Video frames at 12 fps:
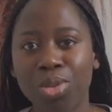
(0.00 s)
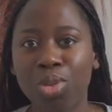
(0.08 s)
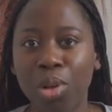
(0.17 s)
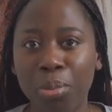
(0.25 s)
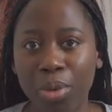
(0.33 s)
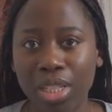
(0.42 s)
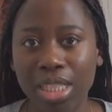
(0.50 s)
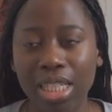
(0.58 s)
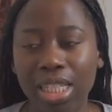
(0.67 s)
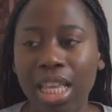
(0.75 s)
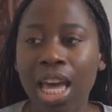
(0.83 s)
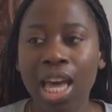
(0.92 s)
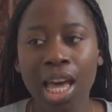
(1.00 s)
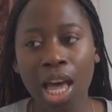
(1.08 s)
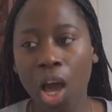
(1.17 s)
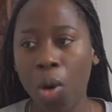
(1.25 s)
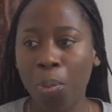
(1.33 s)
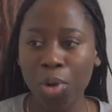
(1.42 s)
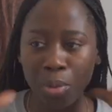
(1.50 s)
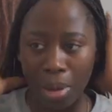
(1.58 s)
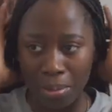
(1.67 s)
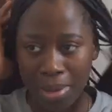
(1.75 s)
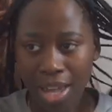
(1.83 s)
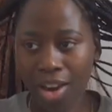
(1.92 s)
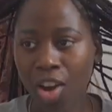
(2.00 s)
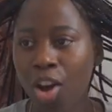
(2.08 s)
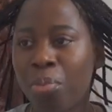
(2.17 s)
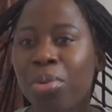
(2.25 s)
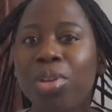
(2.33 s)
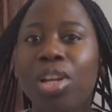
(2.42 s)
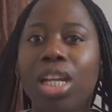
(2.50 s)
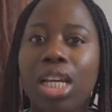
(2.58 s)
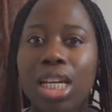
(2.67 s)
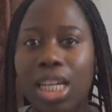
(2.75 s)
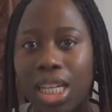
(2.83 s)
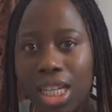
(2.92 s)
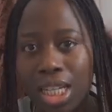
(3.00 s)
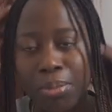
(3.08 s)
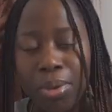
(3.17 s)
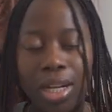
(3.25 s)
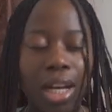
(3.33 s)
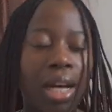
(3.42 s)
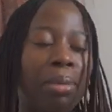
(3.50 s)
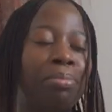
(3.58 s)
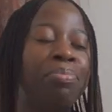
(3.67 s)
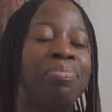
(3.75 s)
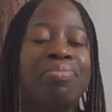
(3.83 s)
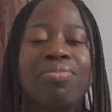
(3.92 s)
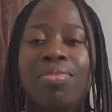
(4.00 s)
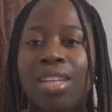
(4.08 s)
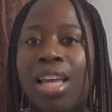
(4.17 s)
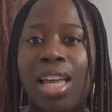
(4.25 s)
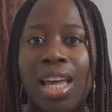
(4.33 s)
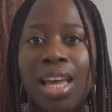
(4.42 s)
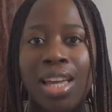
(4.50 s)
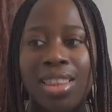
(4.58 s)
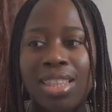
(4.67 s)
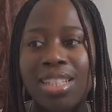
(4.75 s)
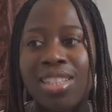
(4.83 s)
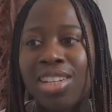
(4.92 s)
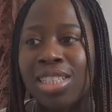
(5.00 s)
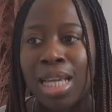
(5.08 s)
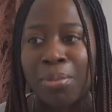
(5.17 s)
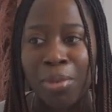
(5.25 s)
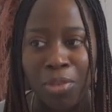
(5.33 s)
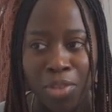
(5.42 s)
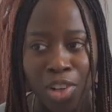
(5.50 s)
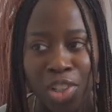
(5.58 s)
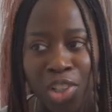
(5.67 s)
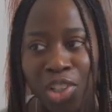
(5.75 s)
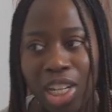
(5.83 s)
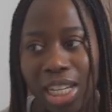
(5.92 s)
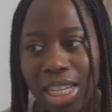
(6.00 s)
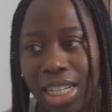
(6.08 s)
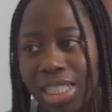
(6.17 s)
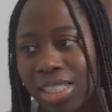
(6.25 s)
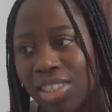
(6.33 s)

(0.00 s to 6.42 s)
to do unboxing, I'll put on my makeup, you know, look good, but um, this is not the type of vlog you're like getting